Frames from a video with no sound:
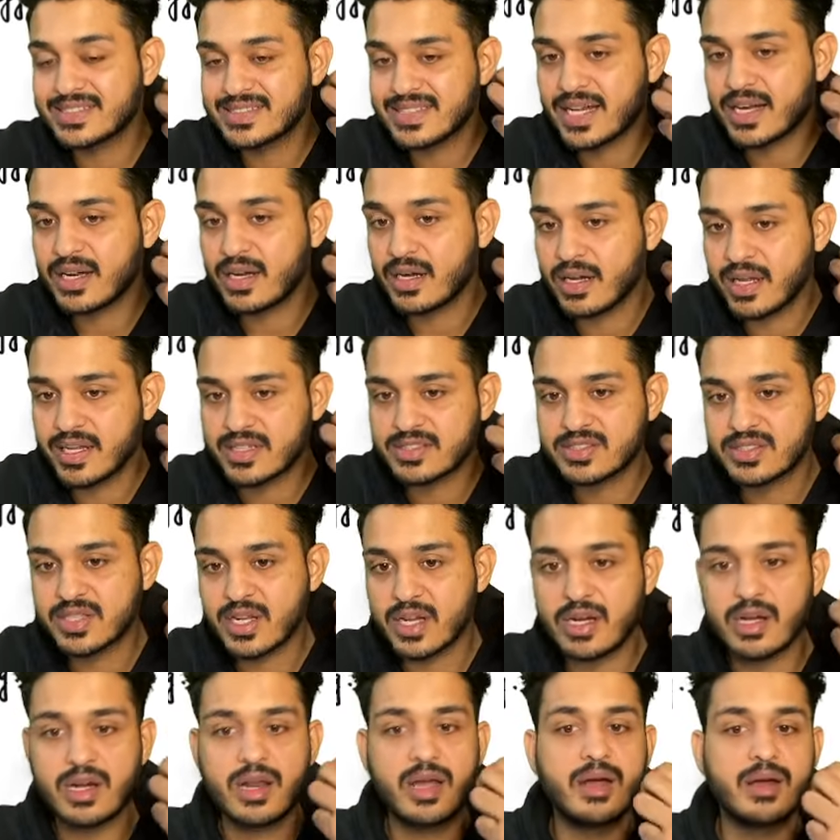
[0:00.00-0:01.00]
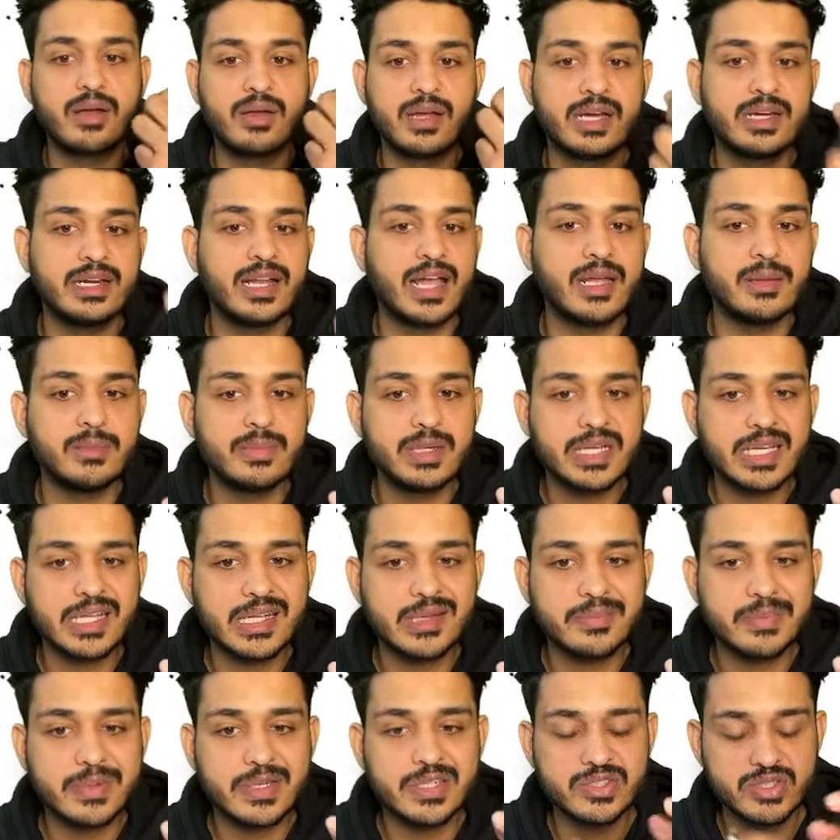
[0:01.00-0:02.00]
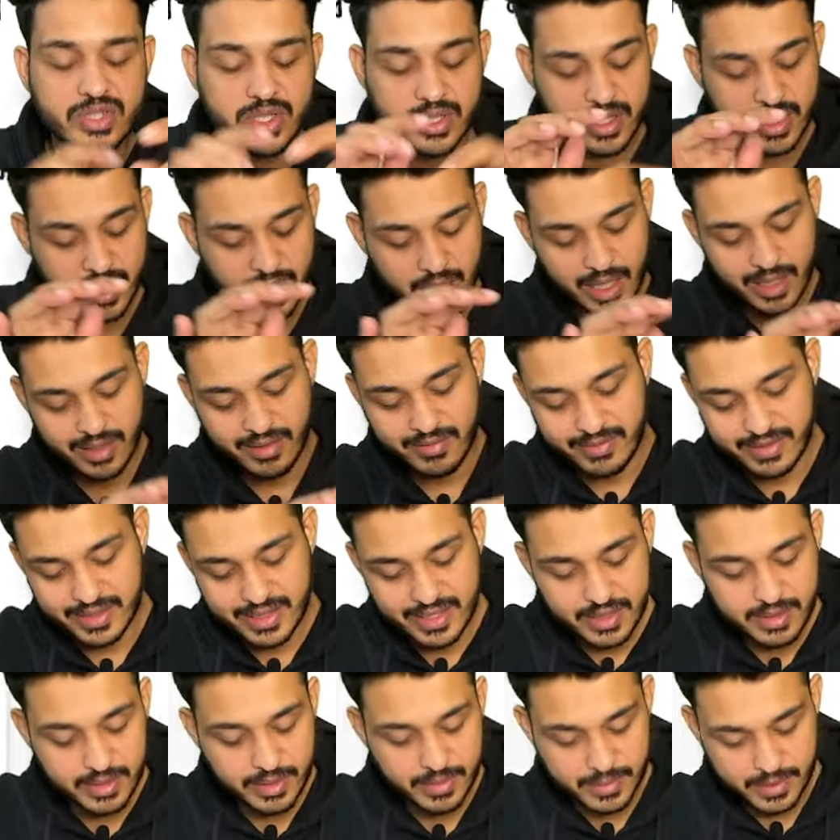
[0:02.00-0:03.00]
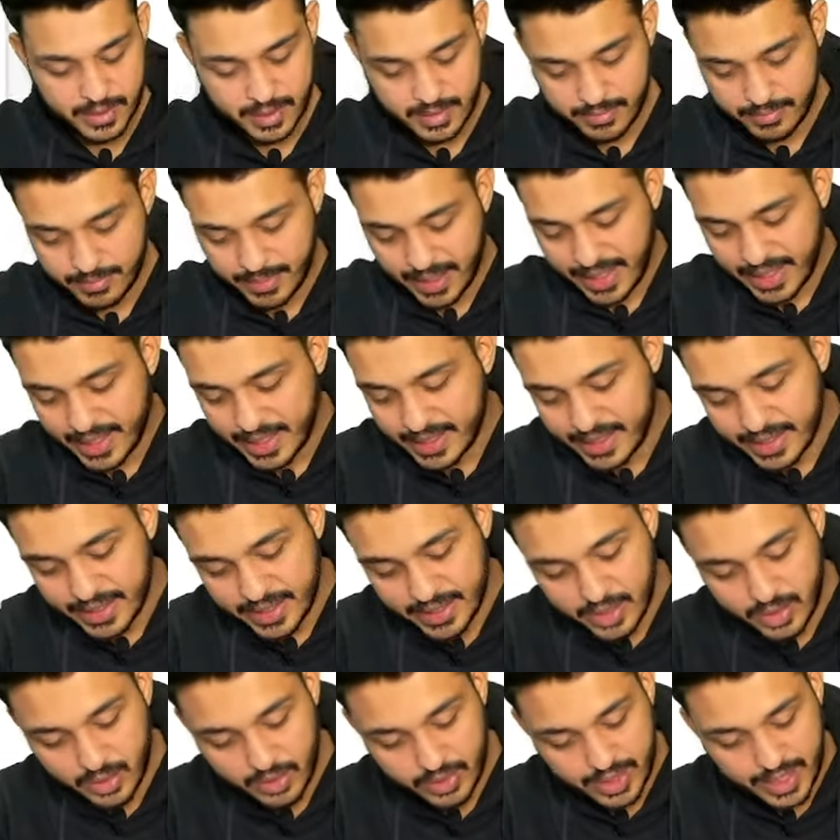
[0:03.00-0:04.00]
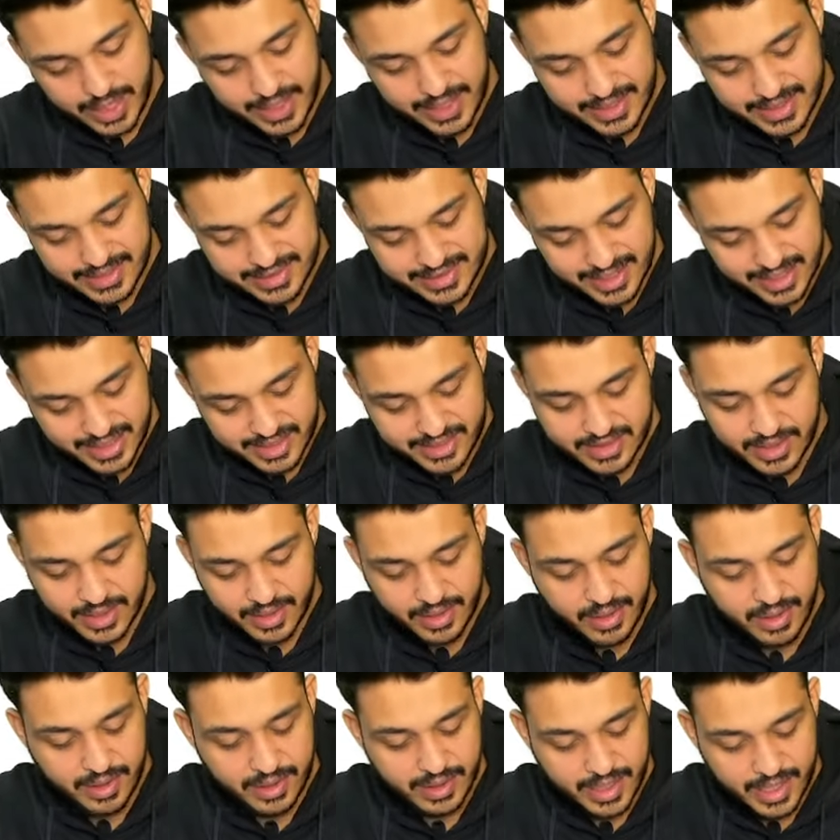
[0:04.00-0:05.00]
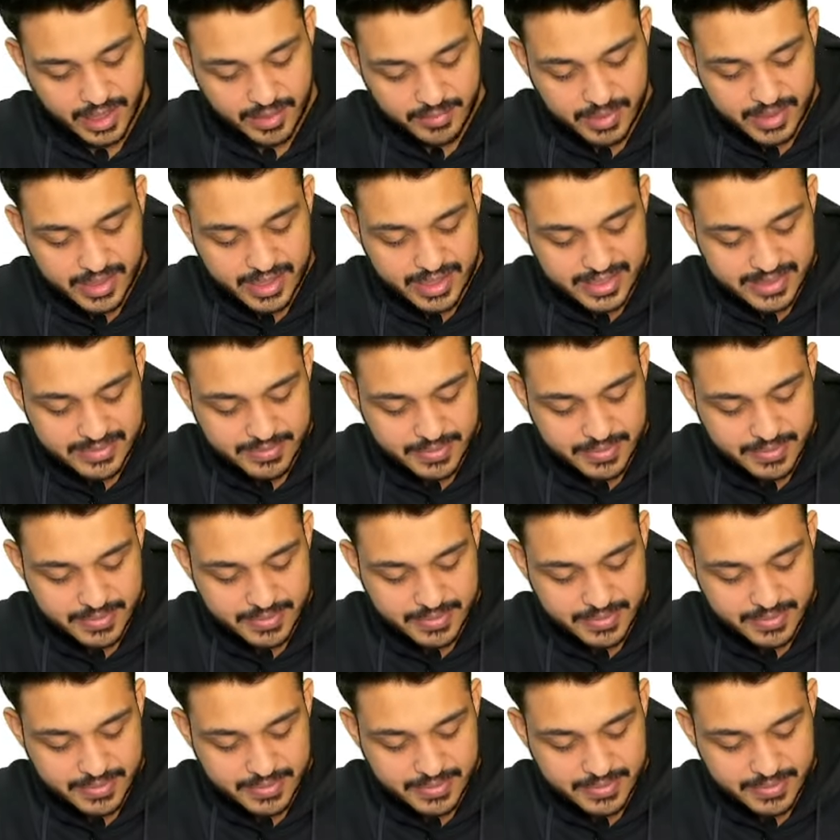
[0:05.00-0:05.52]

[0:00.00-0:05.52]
externa, diabetic patient with the malignant otitis externa, diabetes